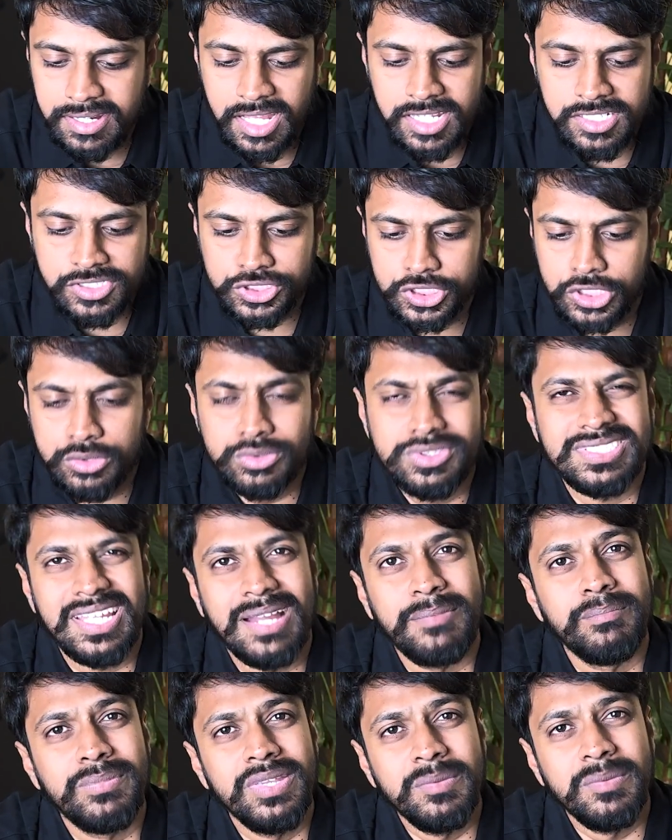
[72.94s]
I'll show you
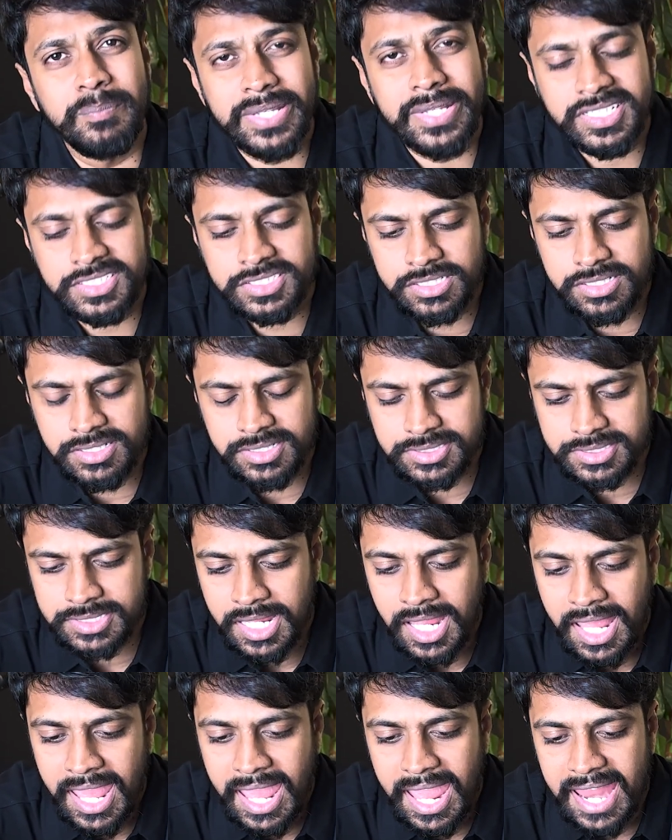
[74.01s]
sample
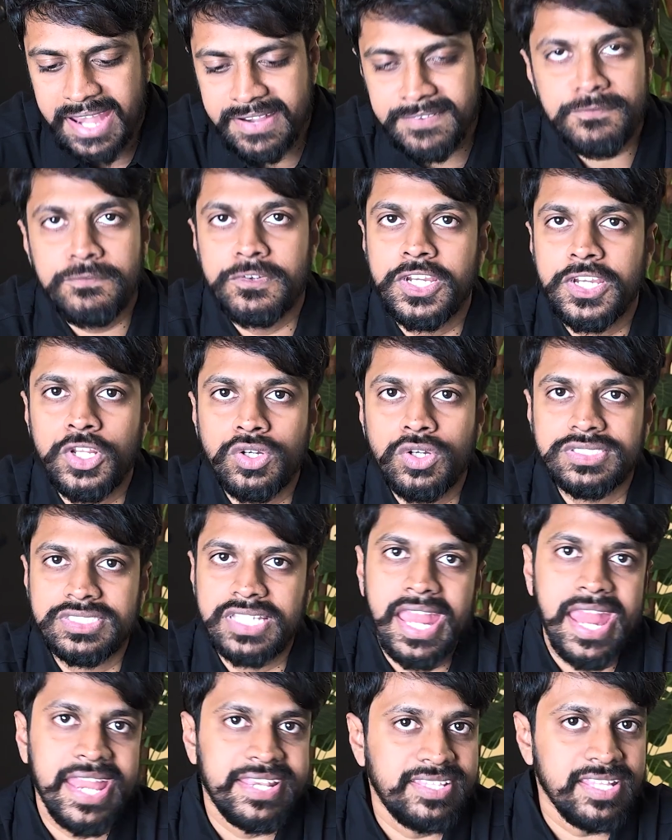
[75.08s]
pictures and videos
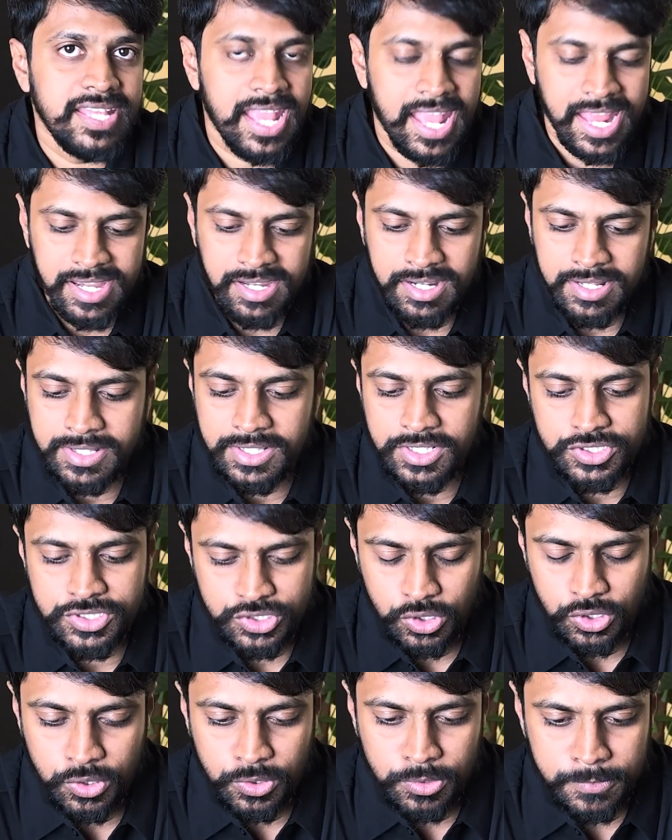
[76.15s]
at the end.
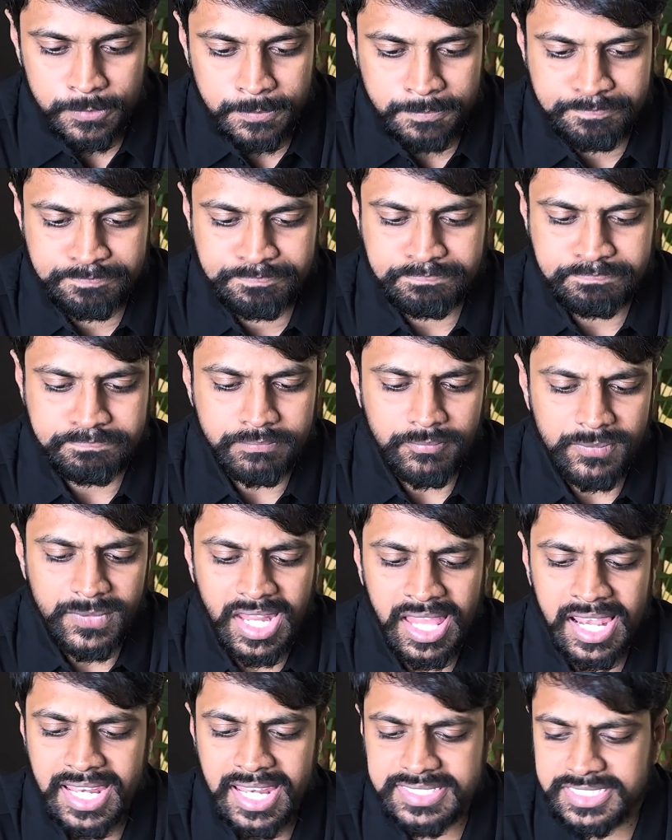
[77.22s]
So
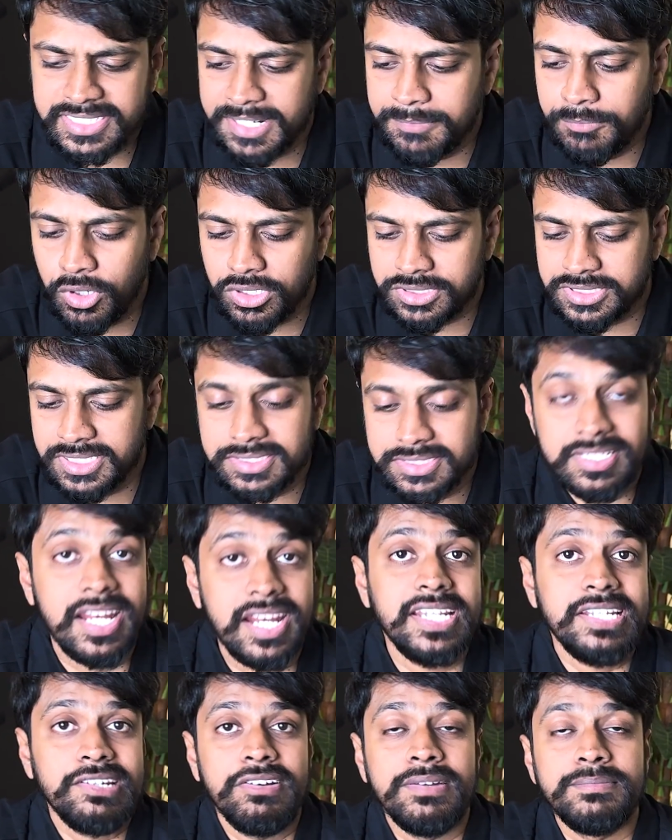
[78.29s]
let's unbox this.
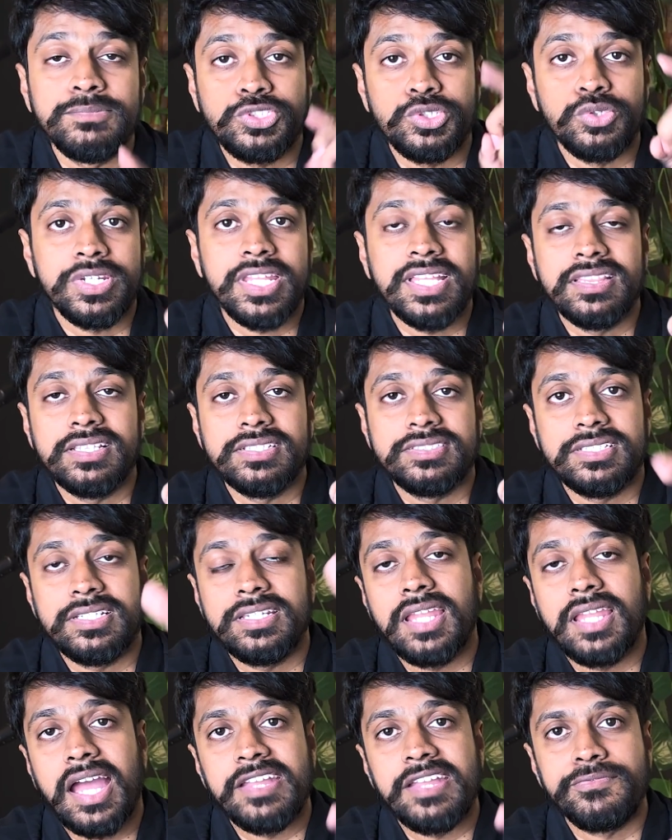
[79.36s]
Right now I'm shooting this in
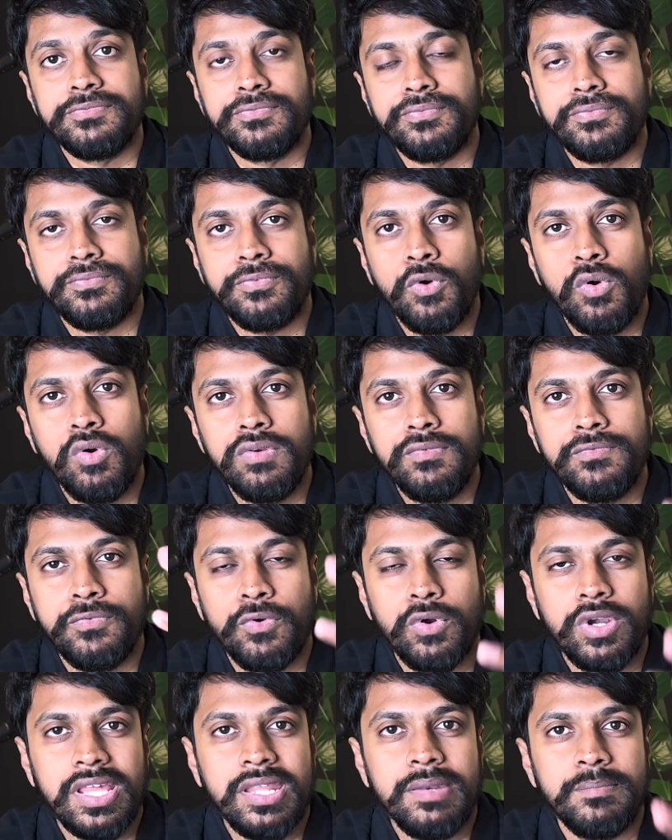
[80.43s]
iPhone
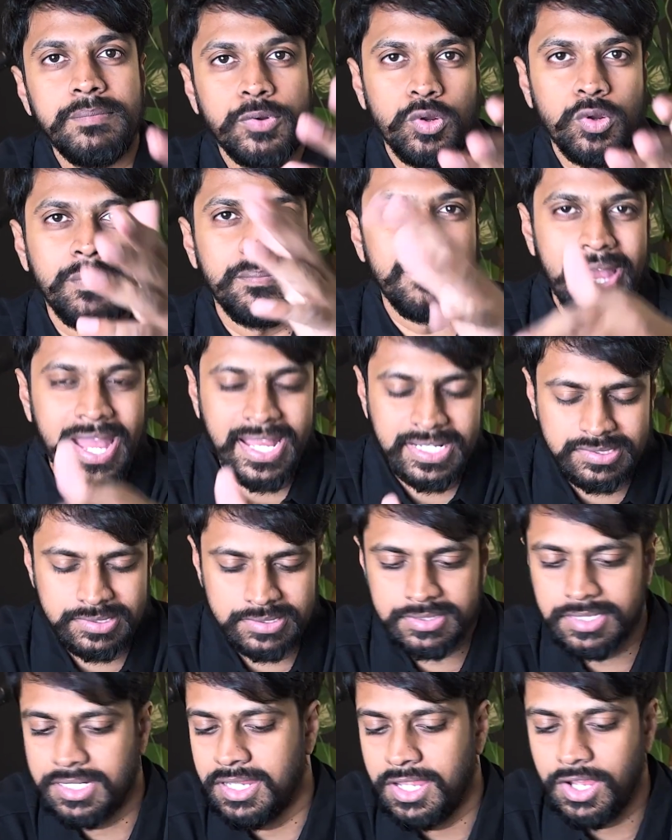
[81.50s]
14 Pro
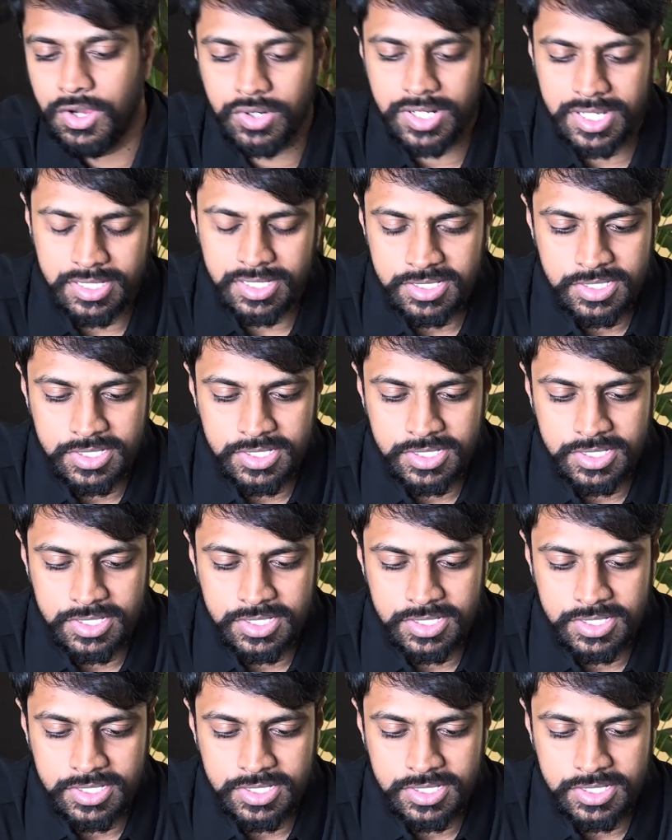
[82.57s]
Max. Okay,